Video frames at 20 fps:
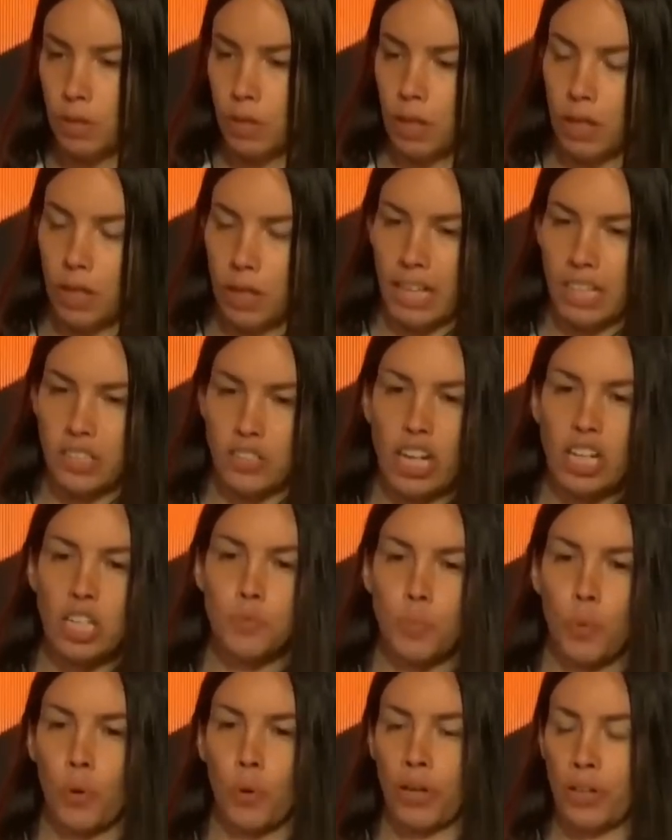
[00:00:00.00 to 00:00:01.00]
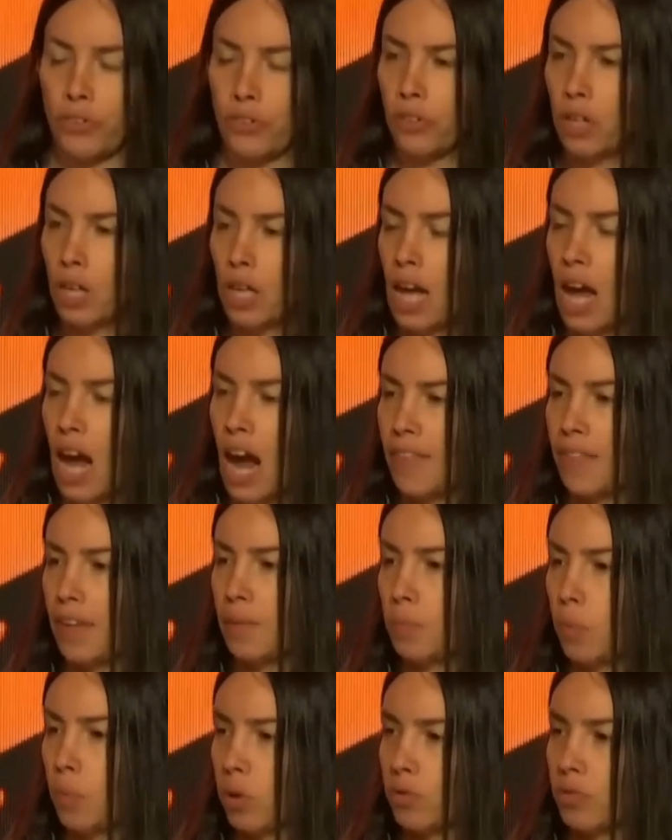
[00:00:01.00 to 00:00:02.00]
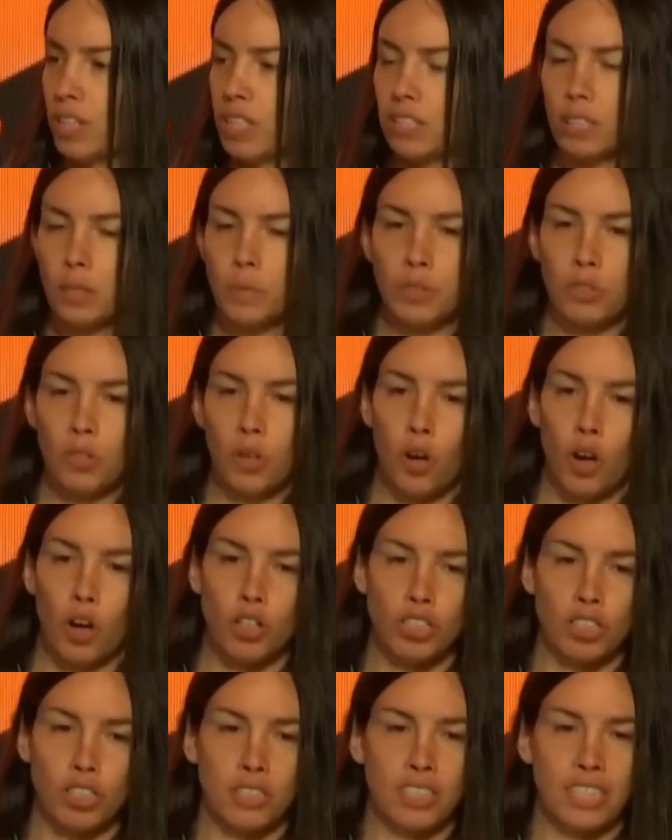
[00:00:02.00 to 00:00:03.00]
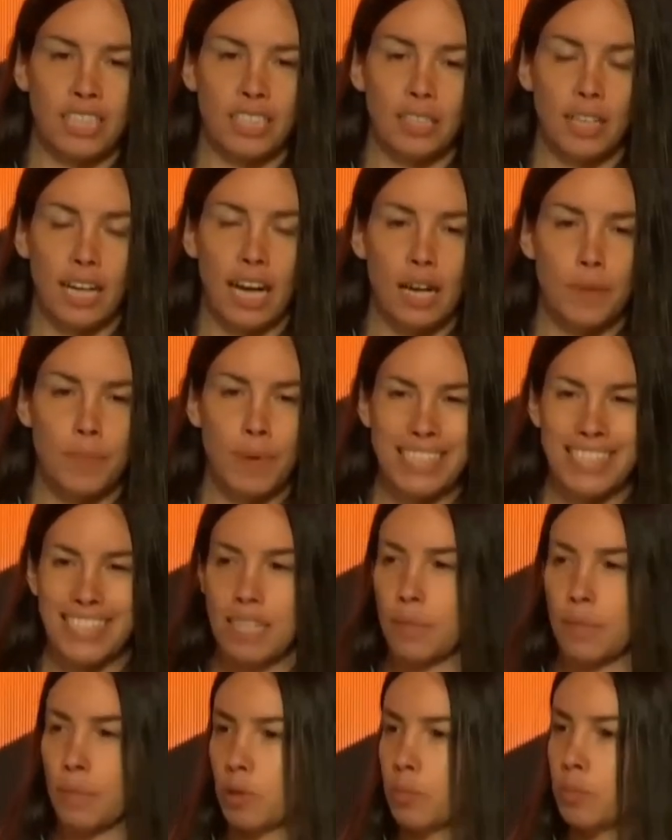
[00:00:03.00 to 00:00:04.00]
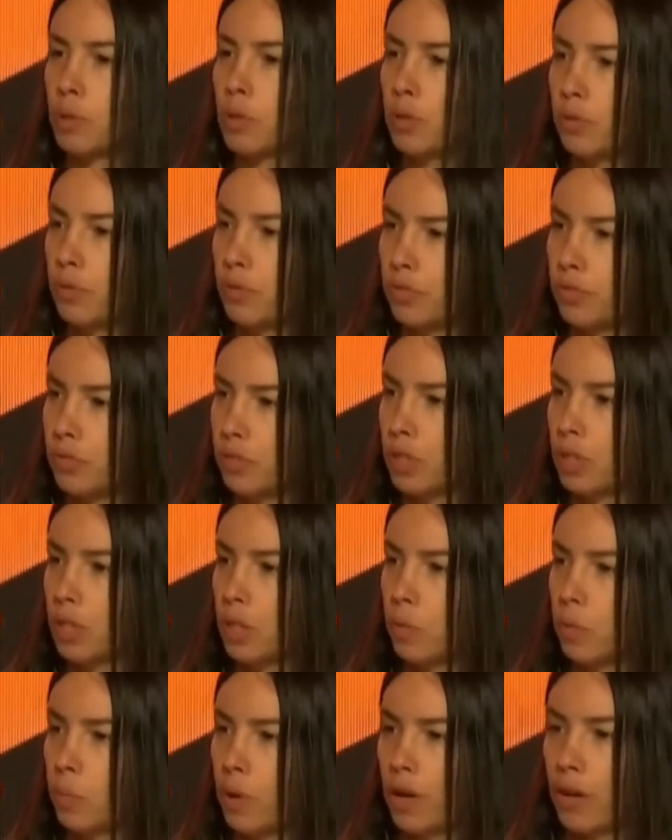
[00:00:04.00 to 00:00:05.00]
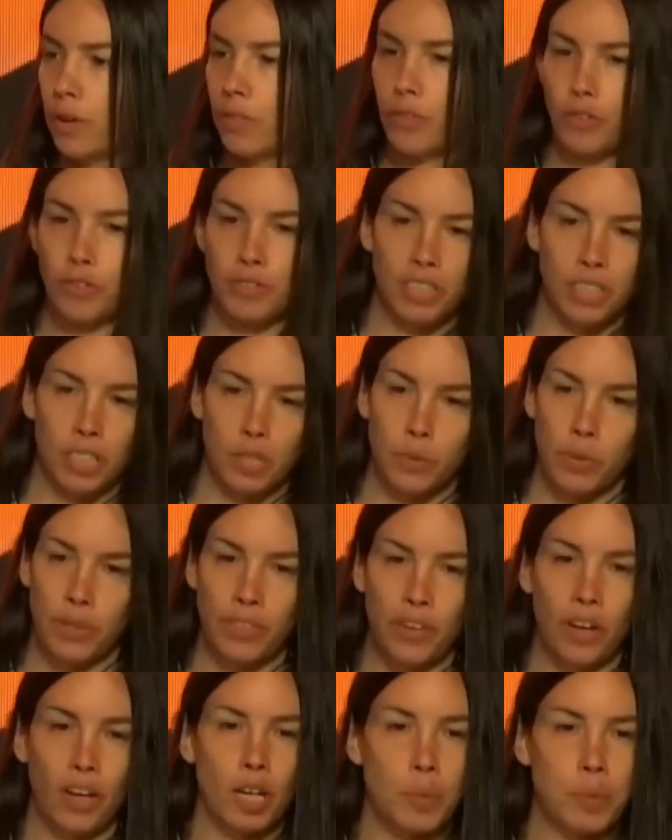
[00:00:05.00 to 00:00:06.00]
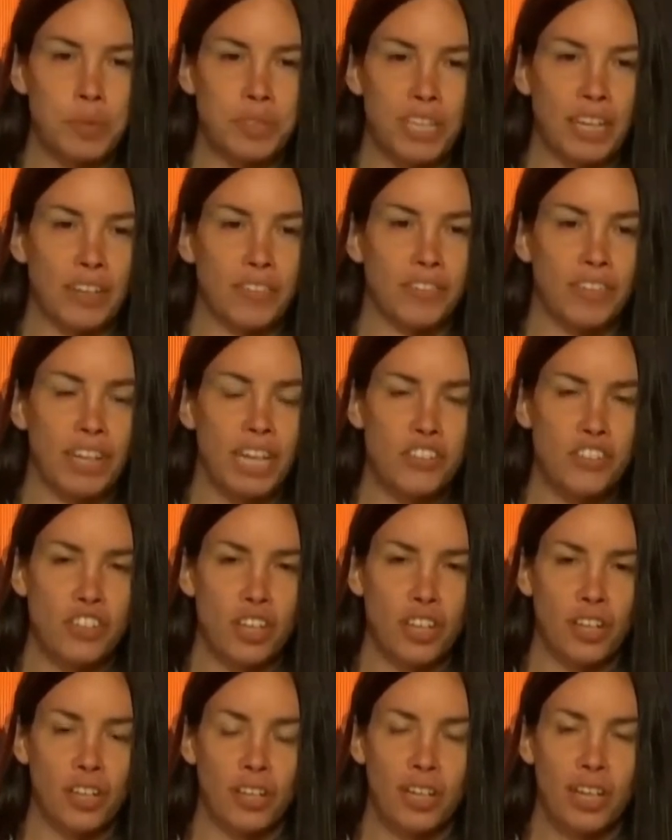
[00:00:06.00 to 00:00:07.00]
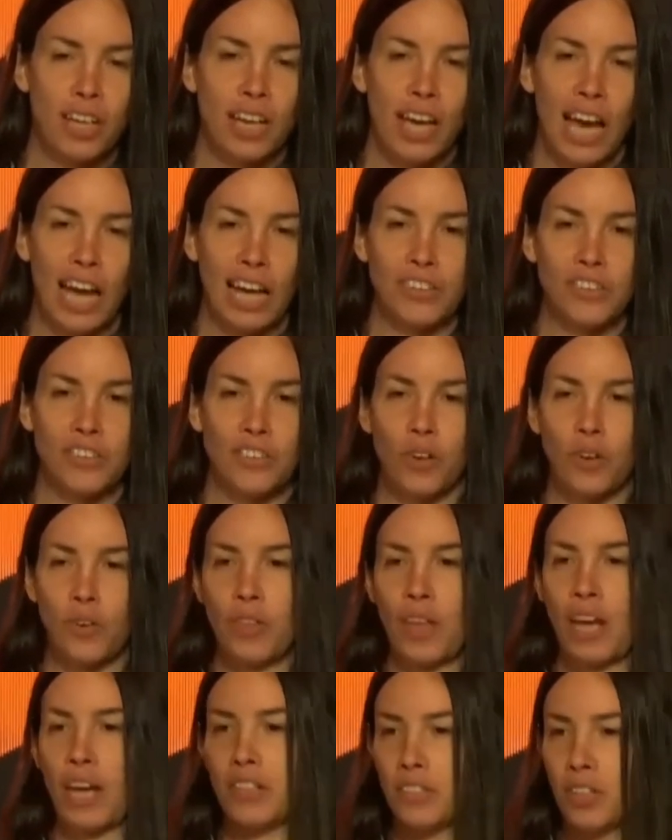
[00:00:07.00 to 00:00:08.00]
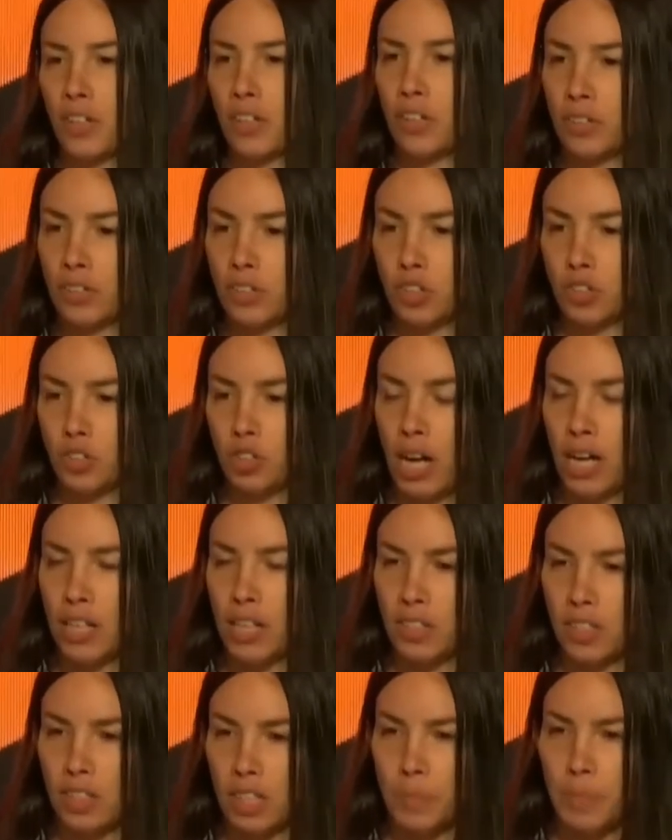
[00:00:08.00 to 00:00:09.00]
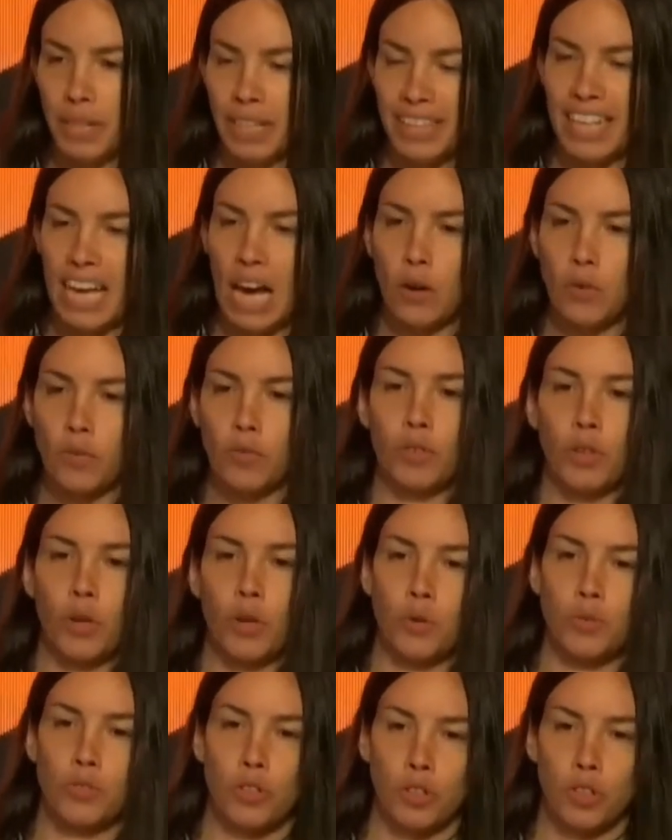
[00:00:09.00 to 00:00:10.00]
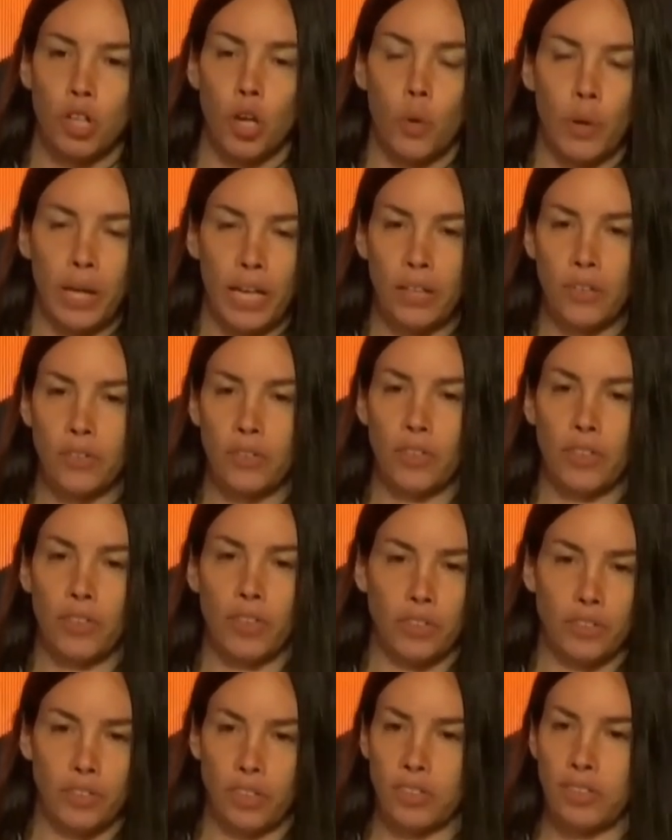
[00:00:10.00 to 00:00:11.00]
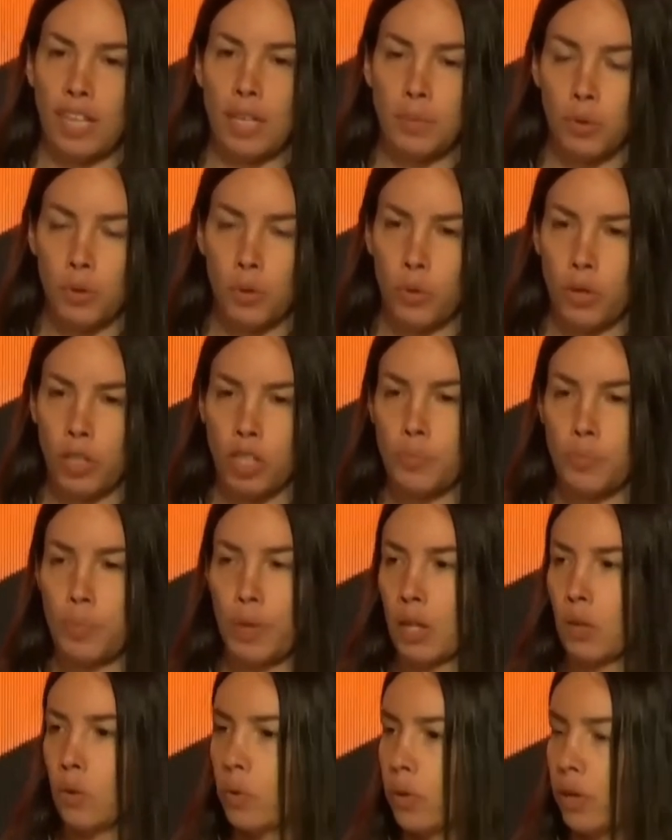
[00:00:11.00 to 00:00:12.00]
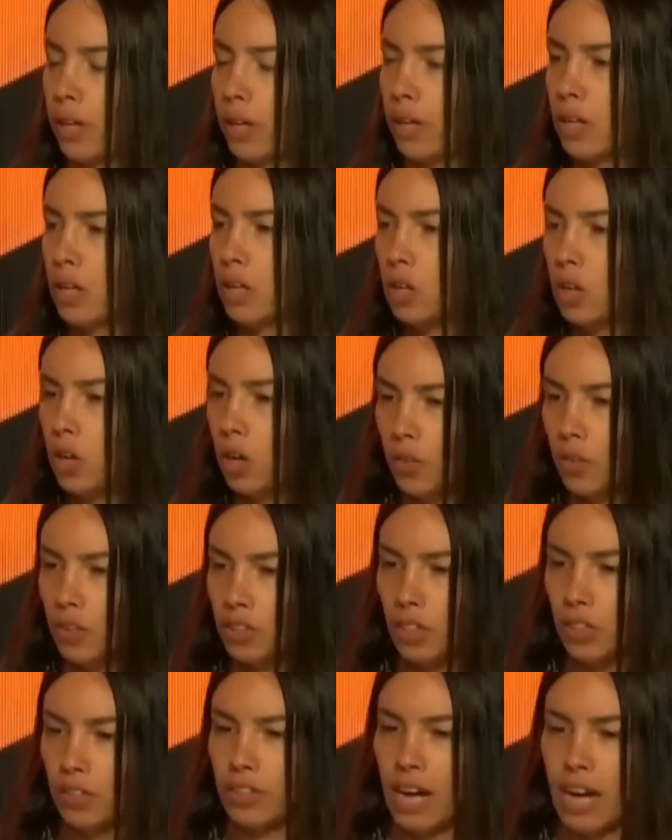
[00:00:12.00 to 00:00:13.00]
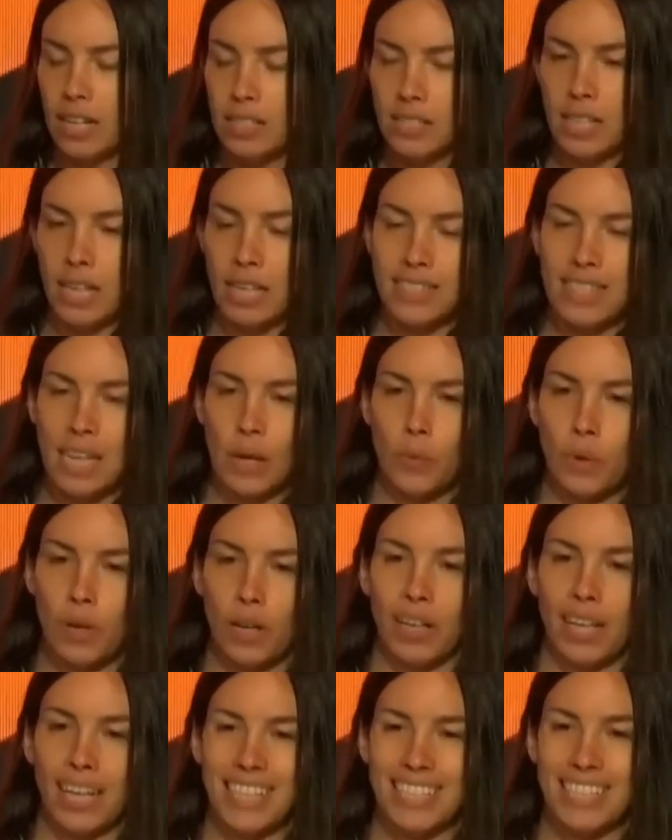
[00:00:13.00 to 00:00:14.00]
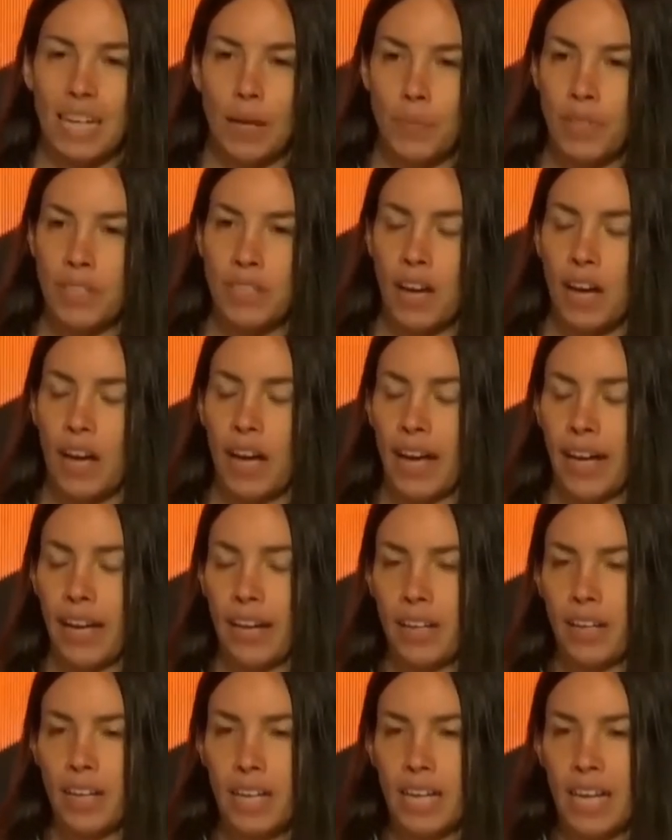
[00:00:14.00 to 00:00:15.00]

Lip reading: exchange points. And then more recently, we saw Argentina kind of make similar moves where they're dealing with 100% inflation. And so they turn to try to limiting the outflows that are going into things like stable coins, Bitcoin, all these other assets. They want to stem the tide.